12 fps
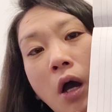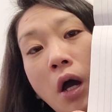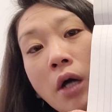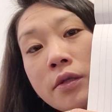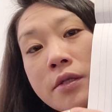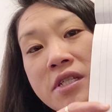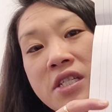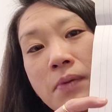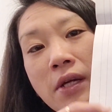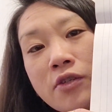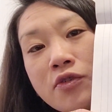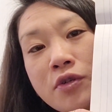on the
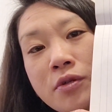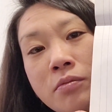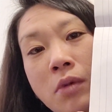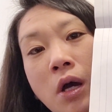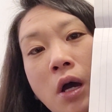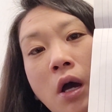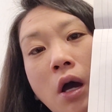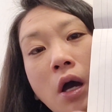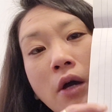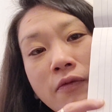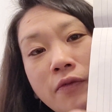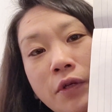spectrum
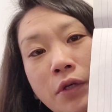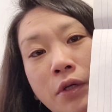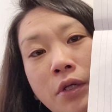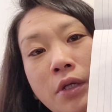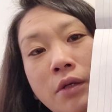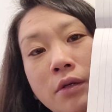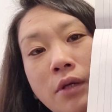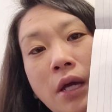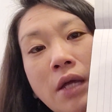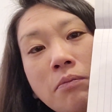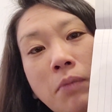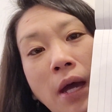of good
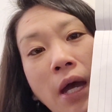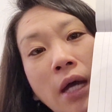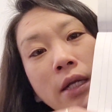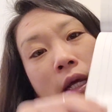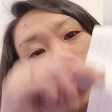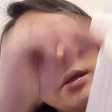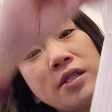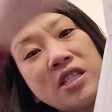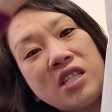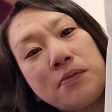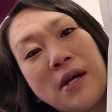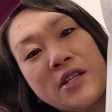and bad and the
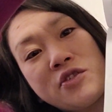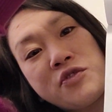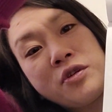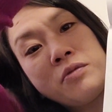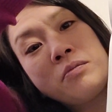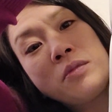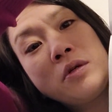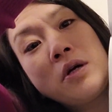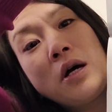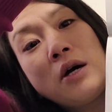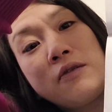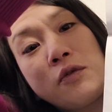spectrum
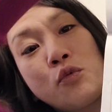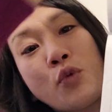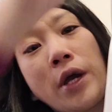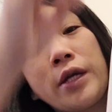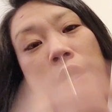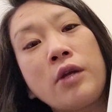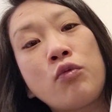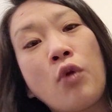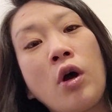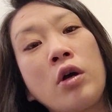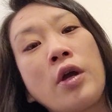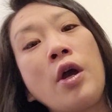of right and
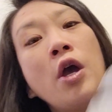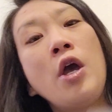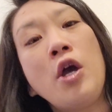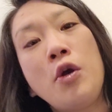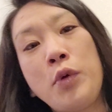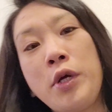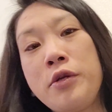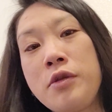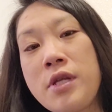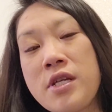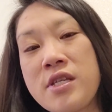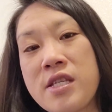wrong, where do
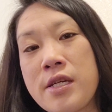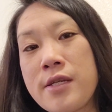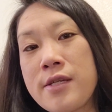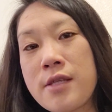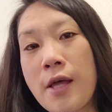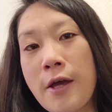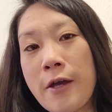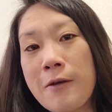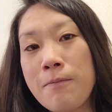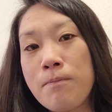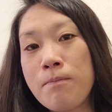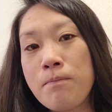these things lie?
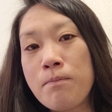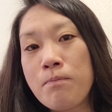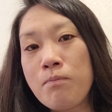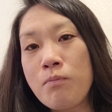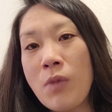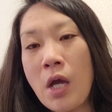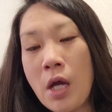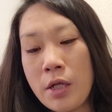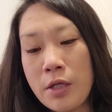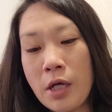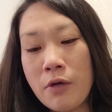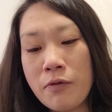
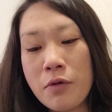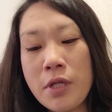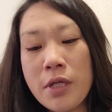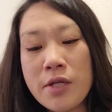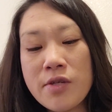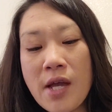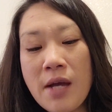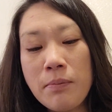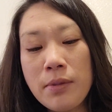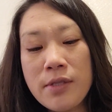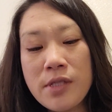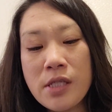Now, for the
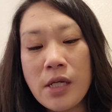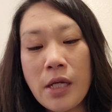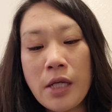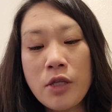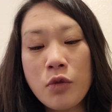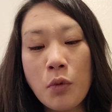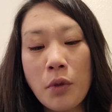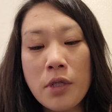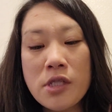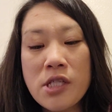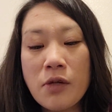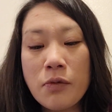examples today and the
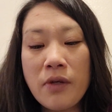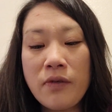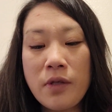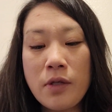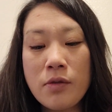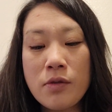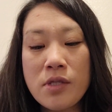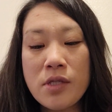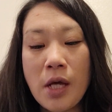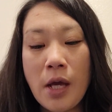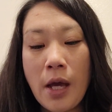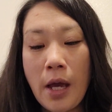words that we've used
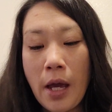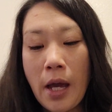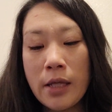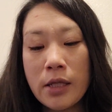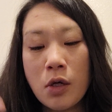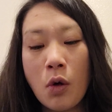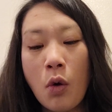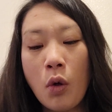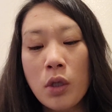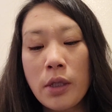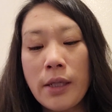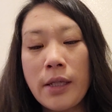and the
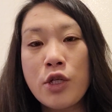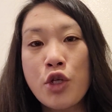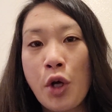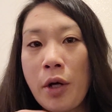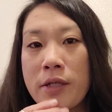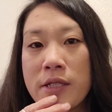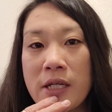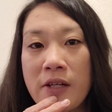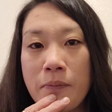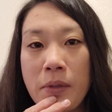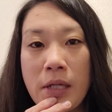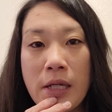correlating charts that
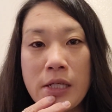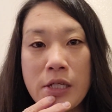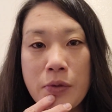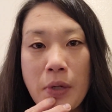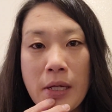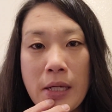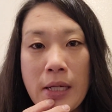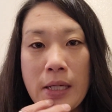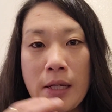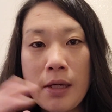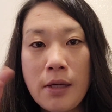have been integrated,